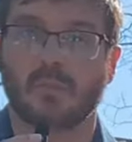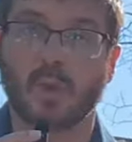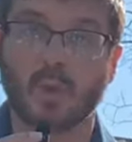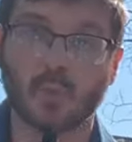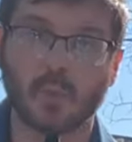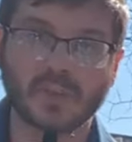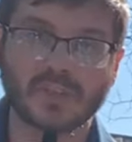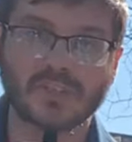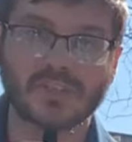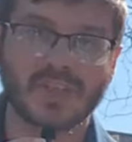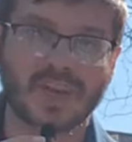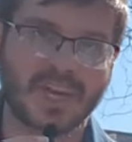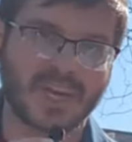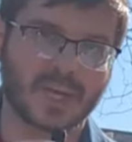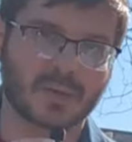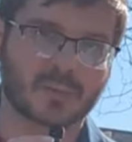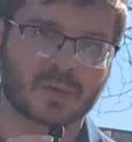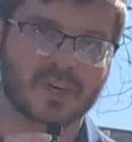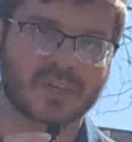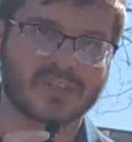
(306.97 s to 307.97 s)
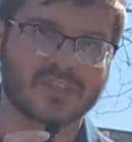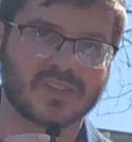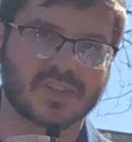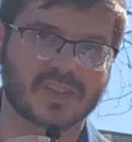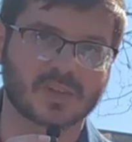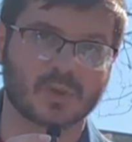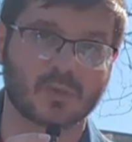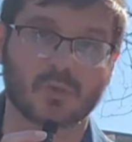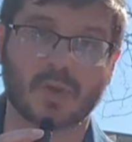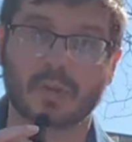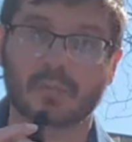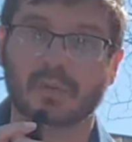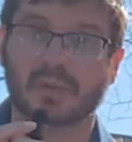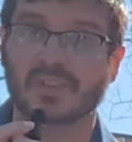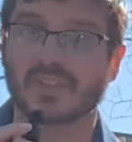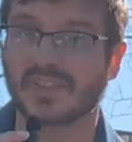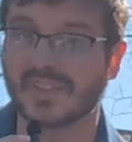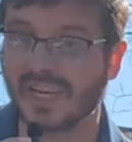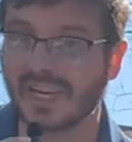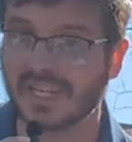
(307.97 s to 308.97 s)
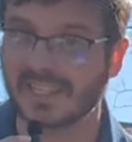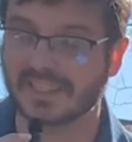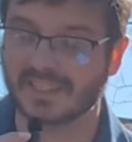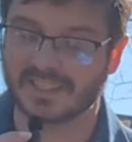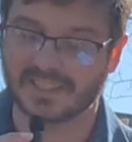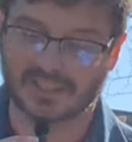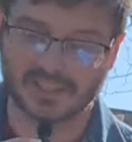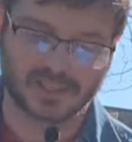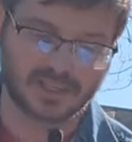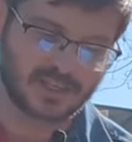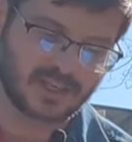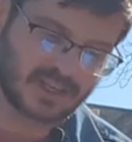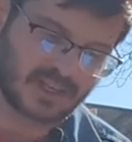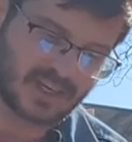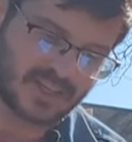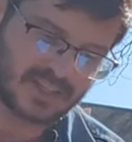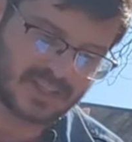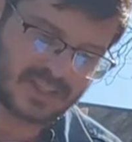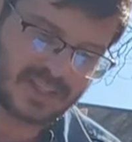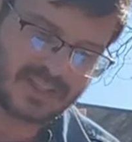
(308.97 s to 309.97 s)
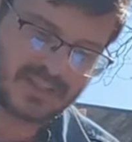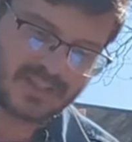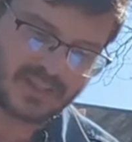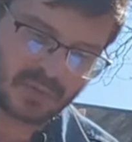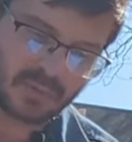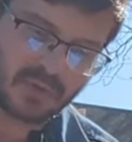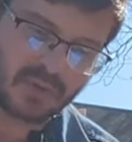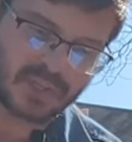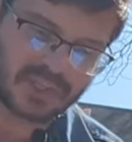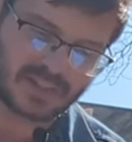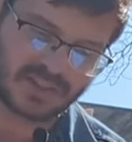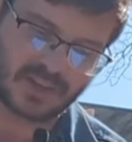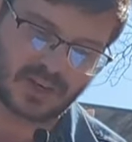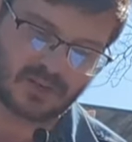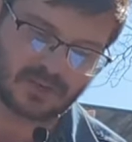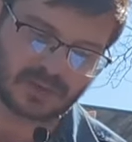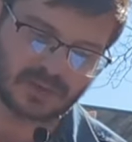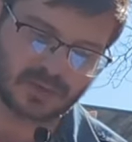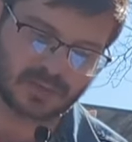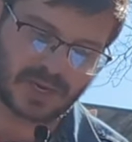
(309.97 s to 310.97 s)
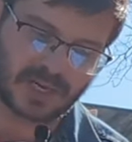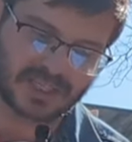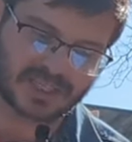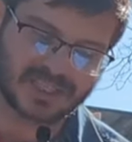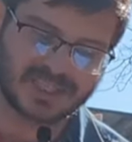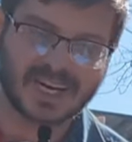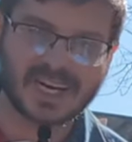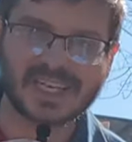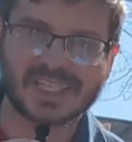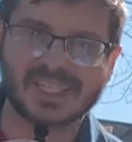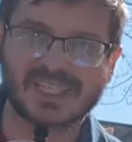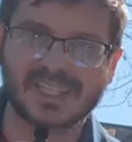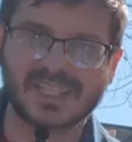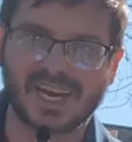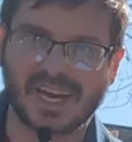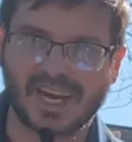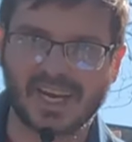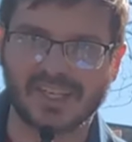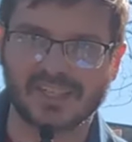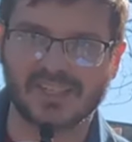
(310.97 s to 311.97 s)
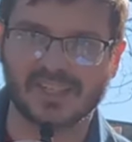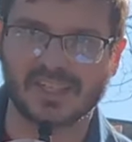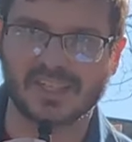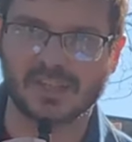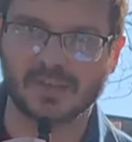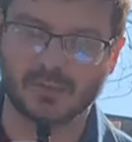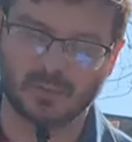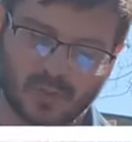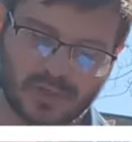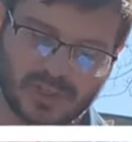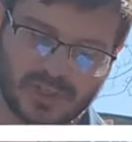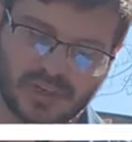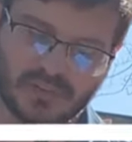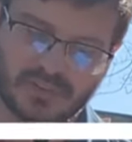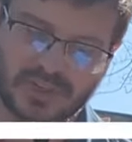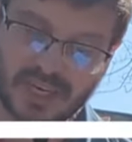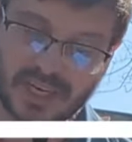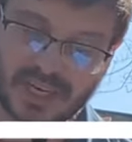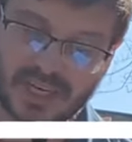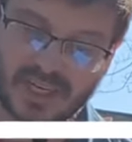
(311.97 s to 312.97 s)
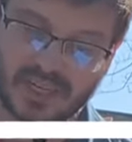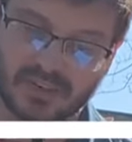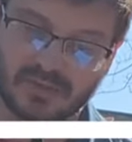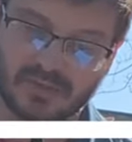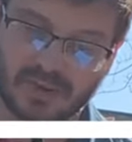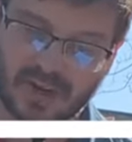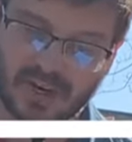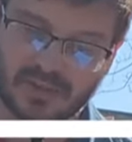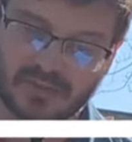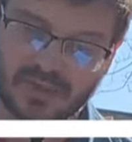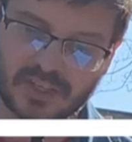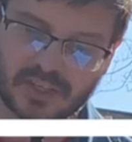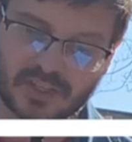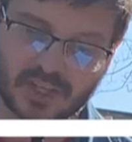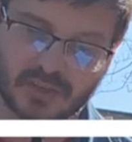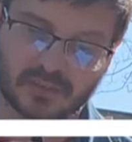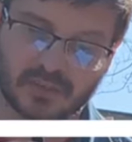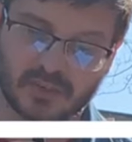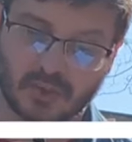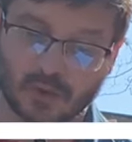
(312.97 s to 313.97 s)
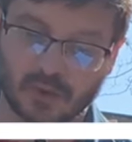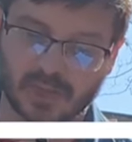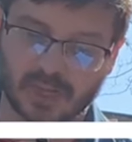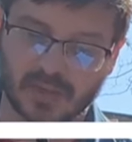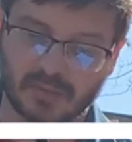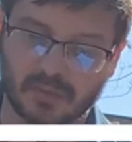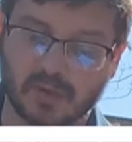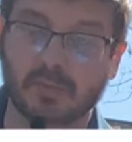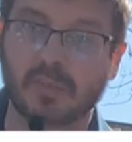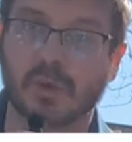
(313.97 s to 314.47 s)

But what do the hammer and sickle represent? The symbol itself goes back to nineteen eighteen, when Yevgeny Ivanovich Kamzolkin